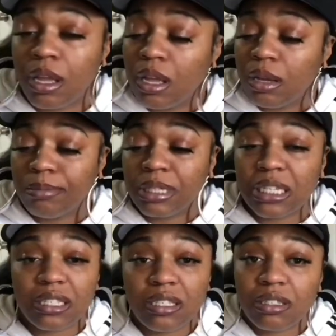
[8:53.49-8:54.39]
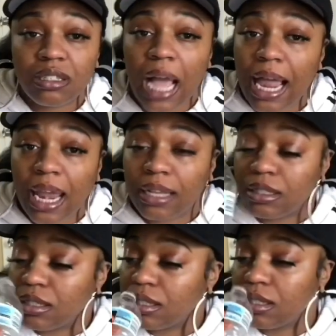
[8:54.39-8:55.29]
But I like
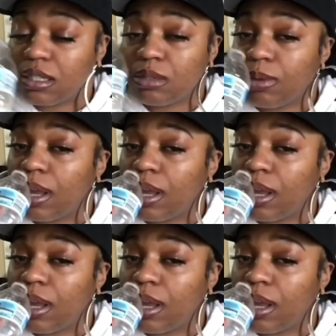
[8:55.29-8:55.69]
this way.